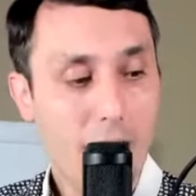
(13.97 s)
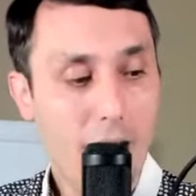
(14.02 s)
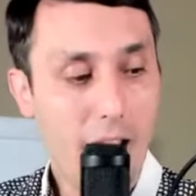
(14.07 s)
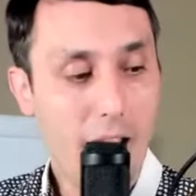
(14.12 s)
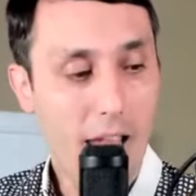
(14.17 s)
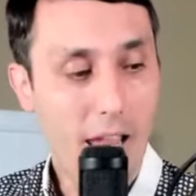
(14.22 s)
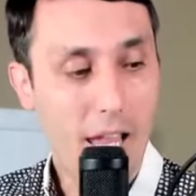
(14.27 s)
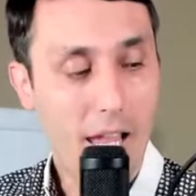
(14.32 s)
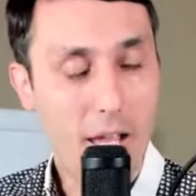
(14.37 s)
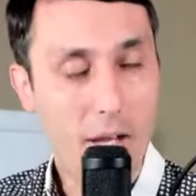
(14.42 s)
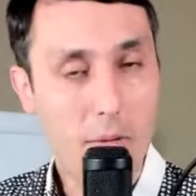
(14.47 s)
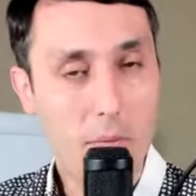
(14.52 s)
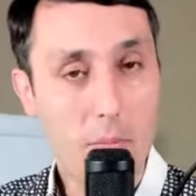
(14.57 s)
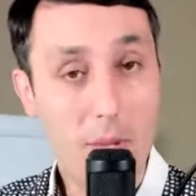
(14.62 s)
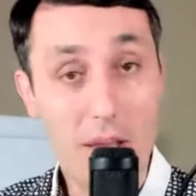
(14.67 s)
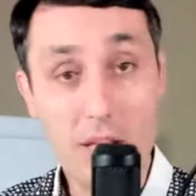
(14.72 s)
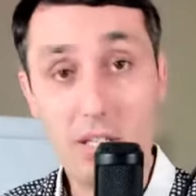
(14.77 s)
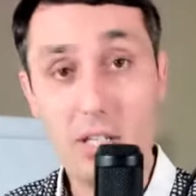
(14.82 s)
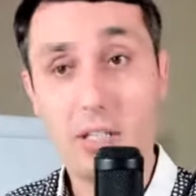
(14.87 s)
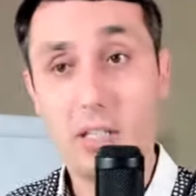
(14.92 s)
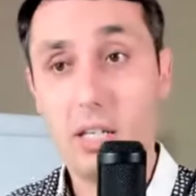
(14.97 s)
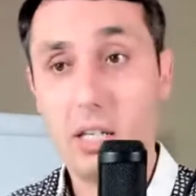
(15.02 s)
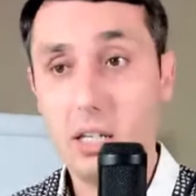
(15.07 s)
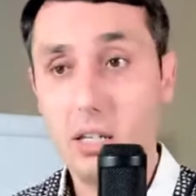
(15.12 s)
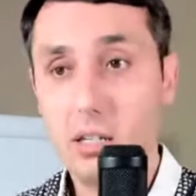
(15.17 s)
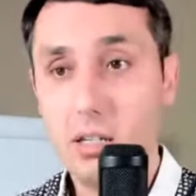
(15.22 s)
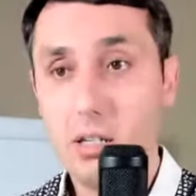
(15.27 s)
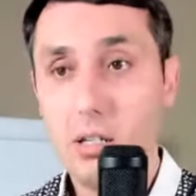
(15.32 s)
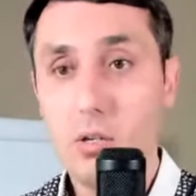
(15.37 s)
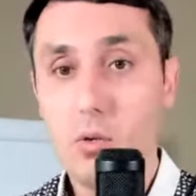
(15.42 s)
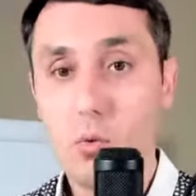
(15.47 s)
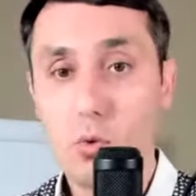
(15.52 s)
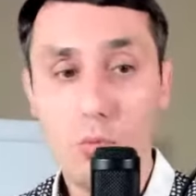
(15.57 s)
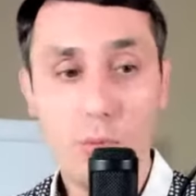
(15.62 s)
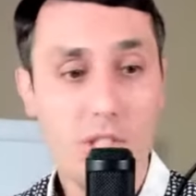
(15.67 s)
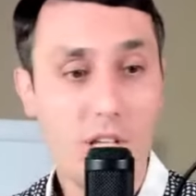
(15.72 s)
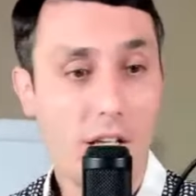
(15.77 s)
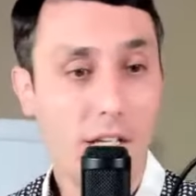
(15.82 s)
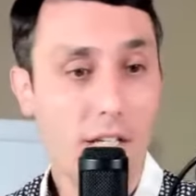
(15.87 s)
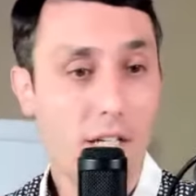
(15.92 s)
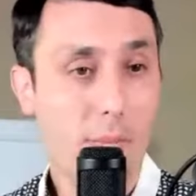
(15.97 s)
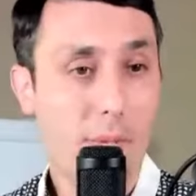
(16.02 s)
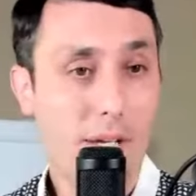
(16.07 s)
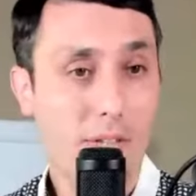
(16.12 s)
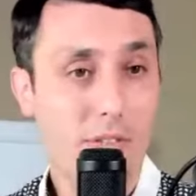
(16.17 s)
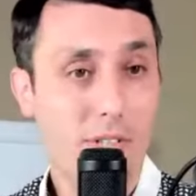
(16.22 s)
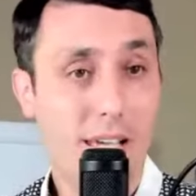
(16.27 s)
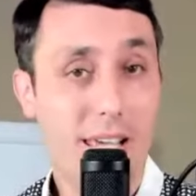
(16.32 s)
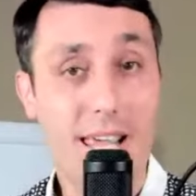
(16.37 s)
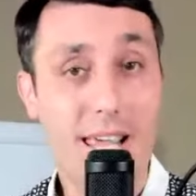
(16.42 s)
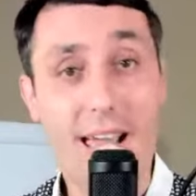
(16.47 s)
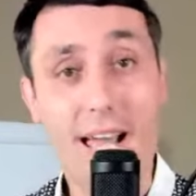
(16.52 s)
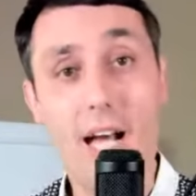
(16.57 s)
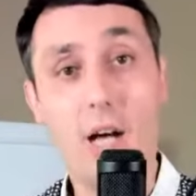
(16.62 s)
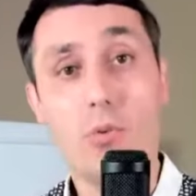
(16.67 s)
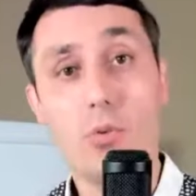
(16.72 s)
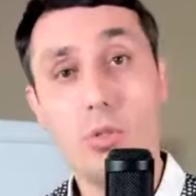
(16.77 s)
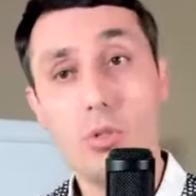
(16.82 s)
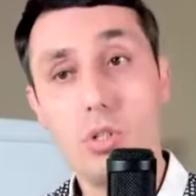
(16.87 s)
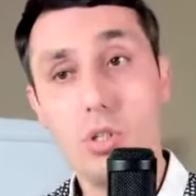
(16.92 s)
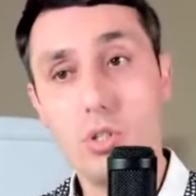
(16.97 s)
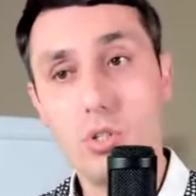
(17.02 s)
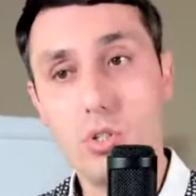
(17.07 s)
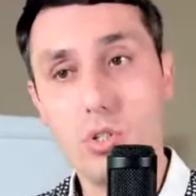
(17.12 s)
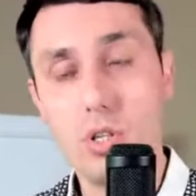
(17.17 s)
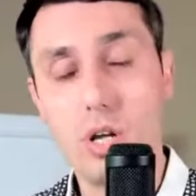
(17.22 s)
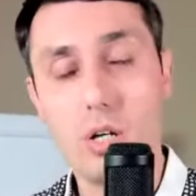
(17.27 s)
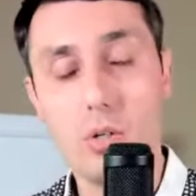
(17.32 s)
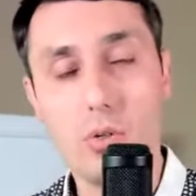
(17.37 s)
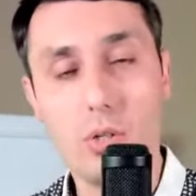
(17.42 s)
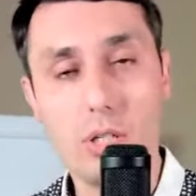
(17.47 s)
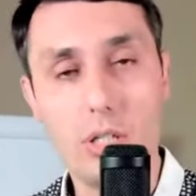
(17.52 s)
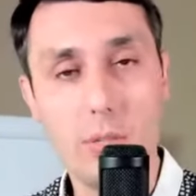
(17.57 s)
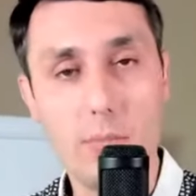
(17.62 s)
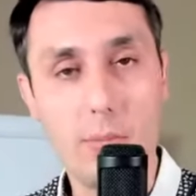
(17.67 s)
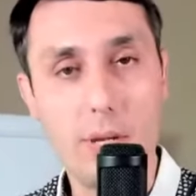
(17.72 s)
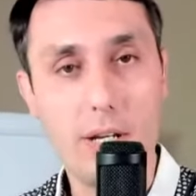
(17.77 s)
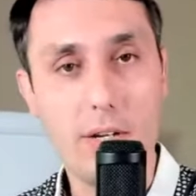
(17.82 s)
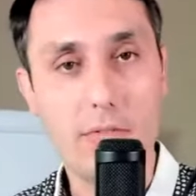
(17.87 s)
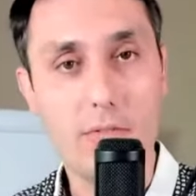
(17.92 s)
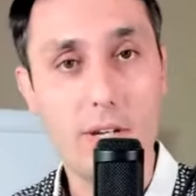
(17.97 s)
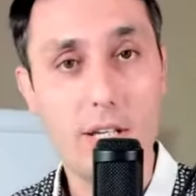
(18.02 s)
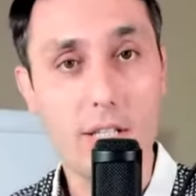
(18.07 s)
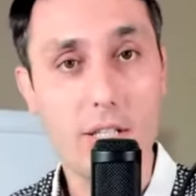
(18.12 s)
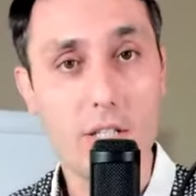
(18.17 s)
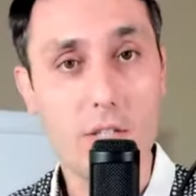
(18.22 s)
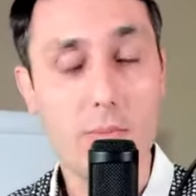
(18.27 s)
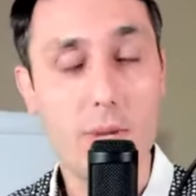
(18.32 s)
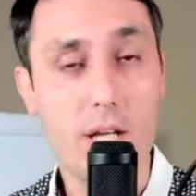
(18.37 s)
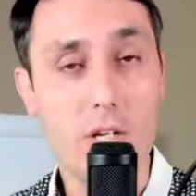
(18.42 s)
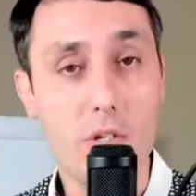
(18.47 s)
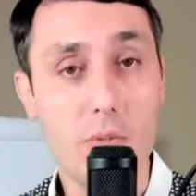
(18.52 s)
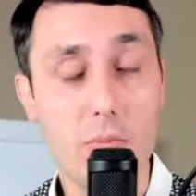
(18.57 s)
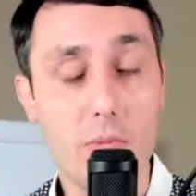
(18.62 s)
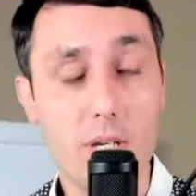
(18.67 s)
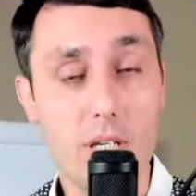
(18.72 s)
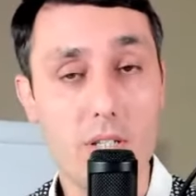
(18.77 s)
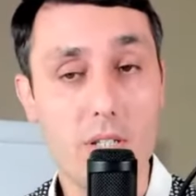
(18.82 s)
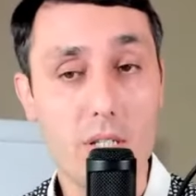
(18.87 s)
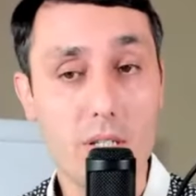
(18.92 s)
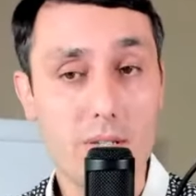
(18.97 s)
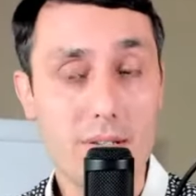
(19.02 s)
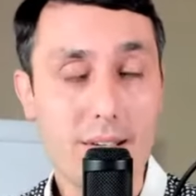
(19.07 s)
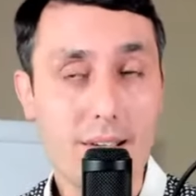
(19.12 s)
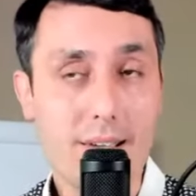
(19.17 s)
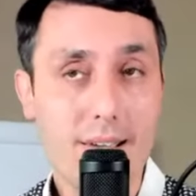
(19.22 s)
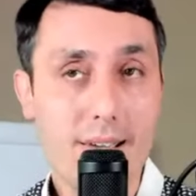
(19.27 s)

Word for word: and basically we'll be talking about today how you can start your independent freight dispatching business.